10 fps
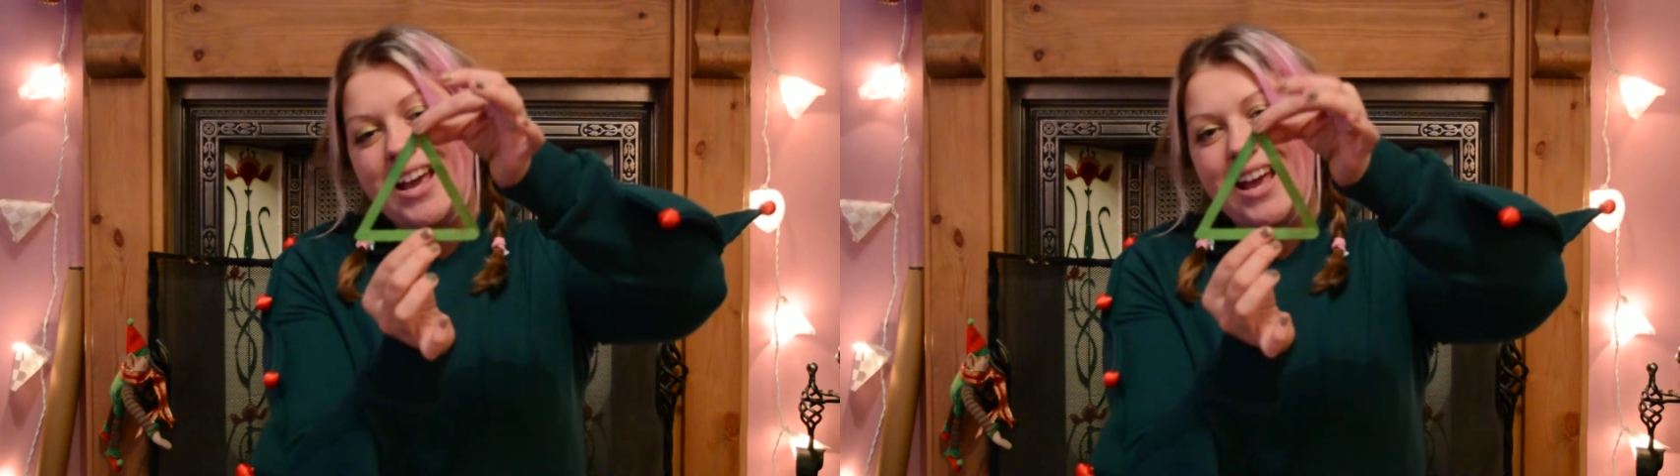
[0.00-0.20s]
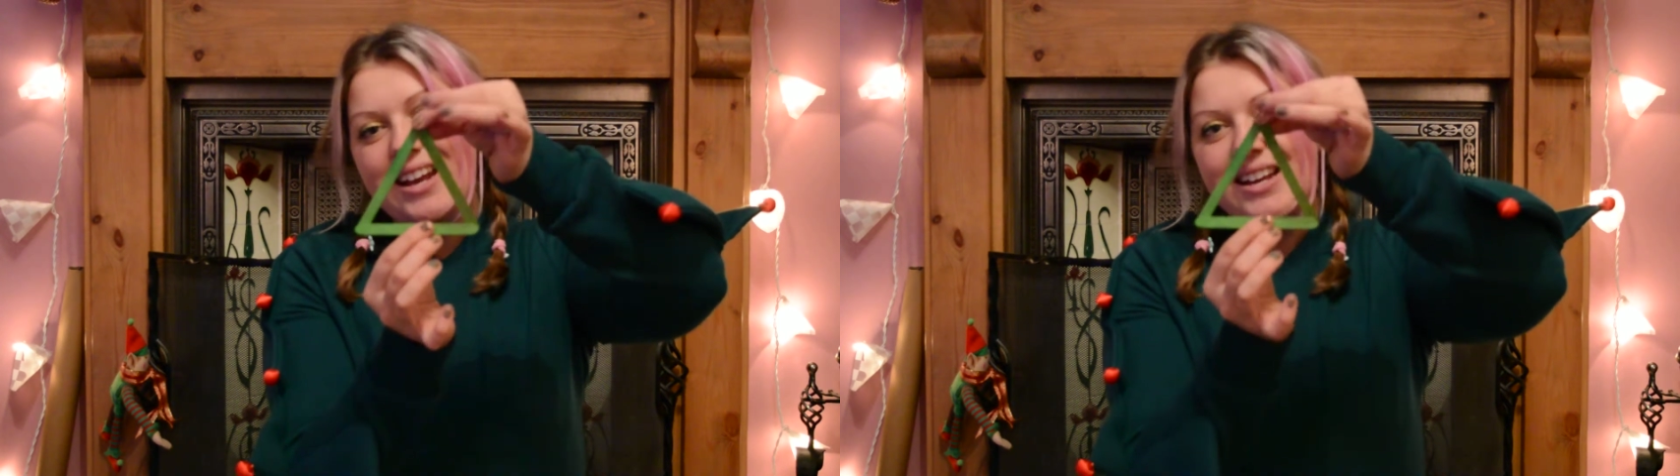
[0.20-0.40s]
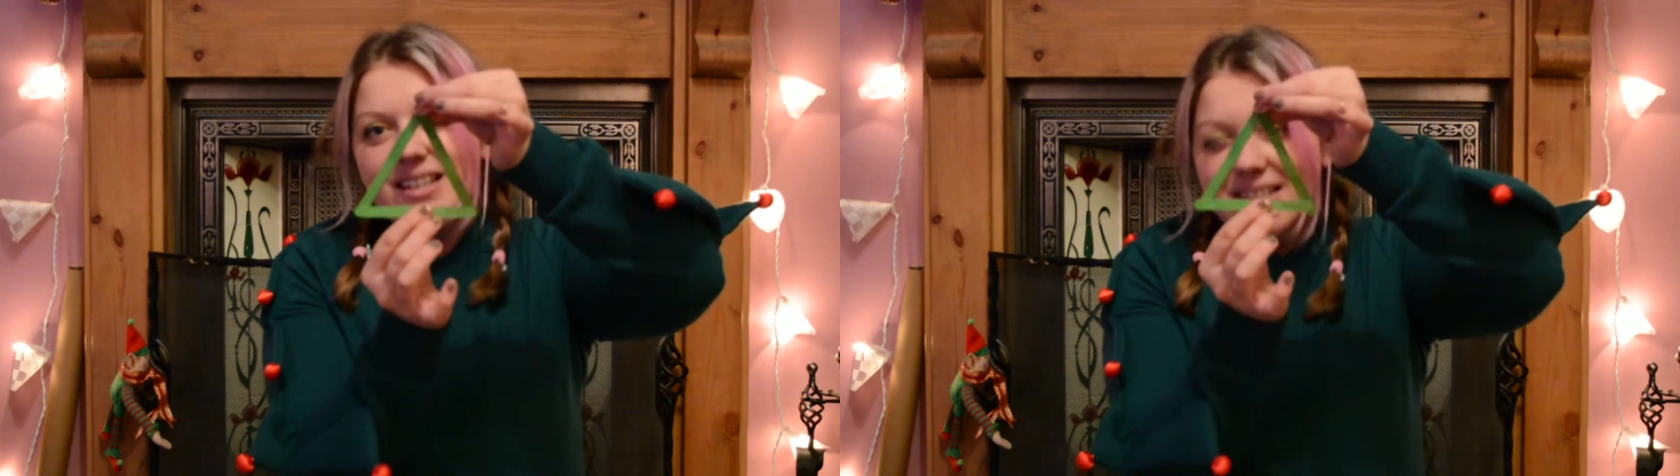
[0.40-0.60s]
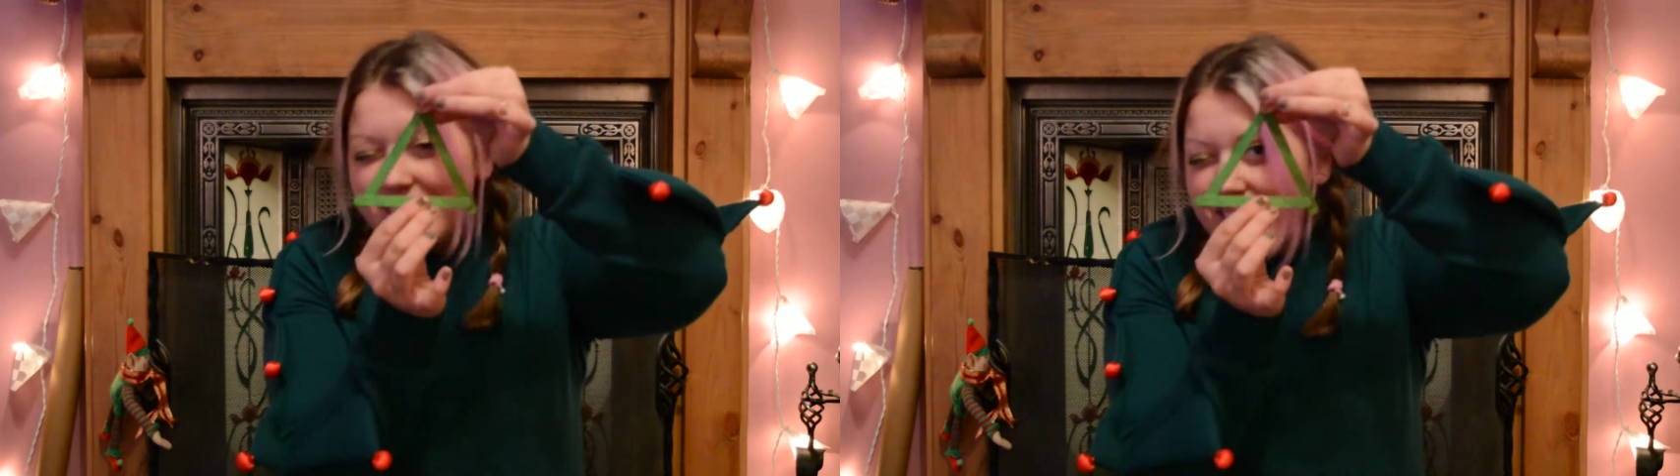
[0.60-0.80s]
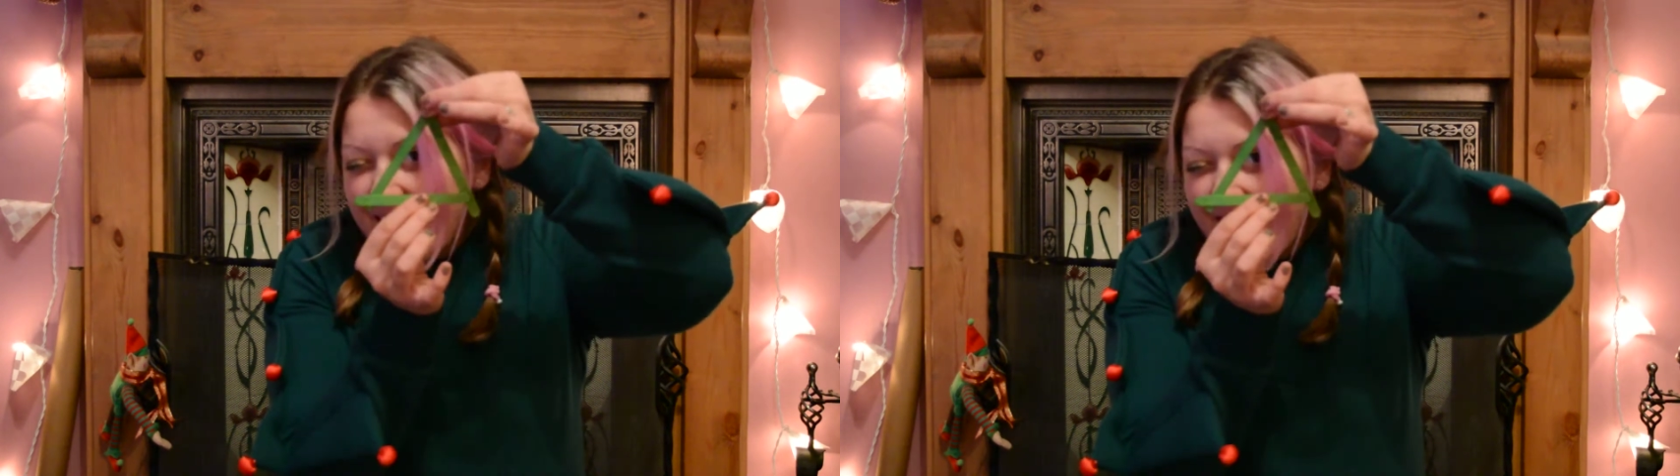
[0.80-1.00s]
It
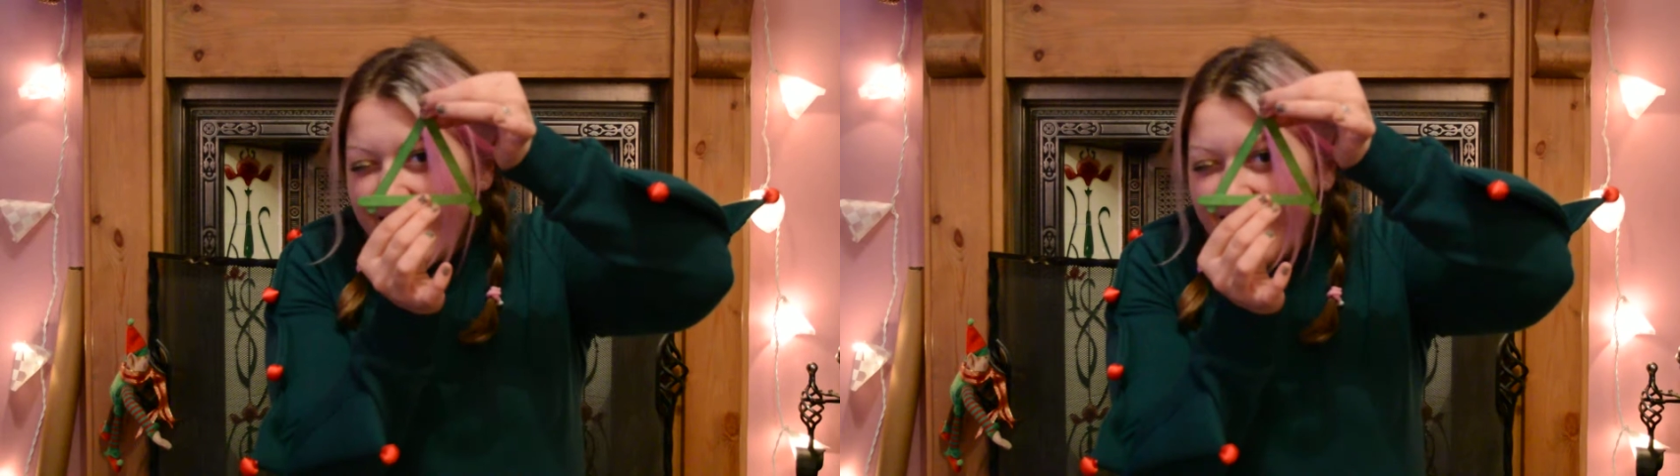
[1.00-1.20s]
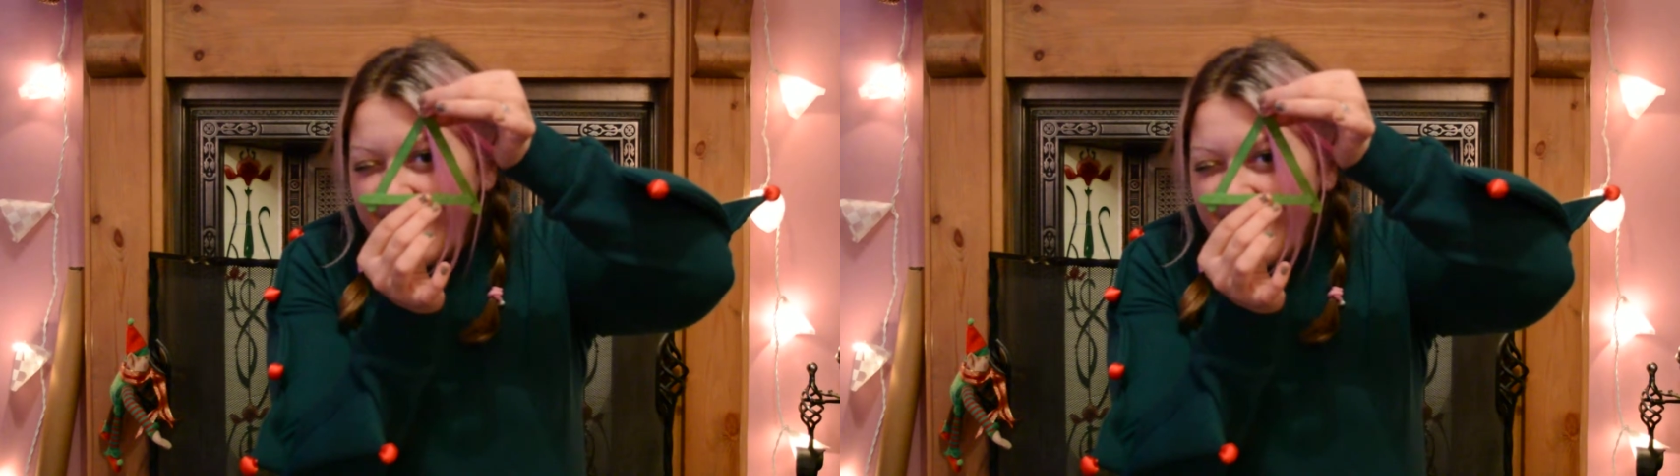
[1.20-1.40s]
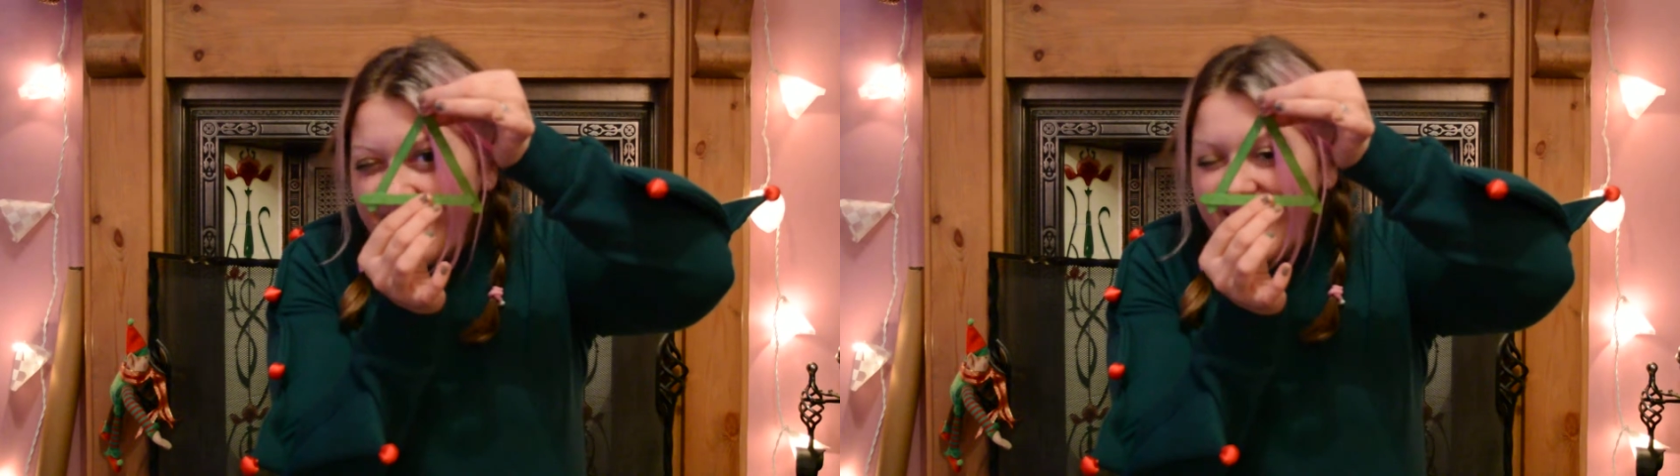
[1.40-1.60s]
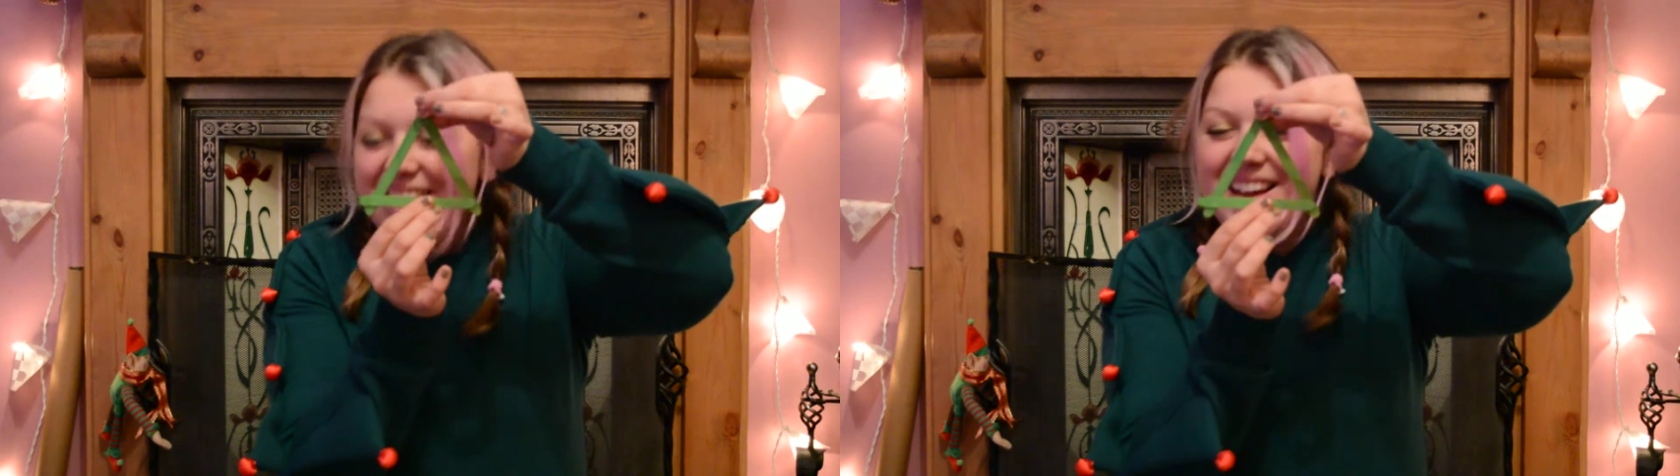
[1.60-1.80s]
is, hello,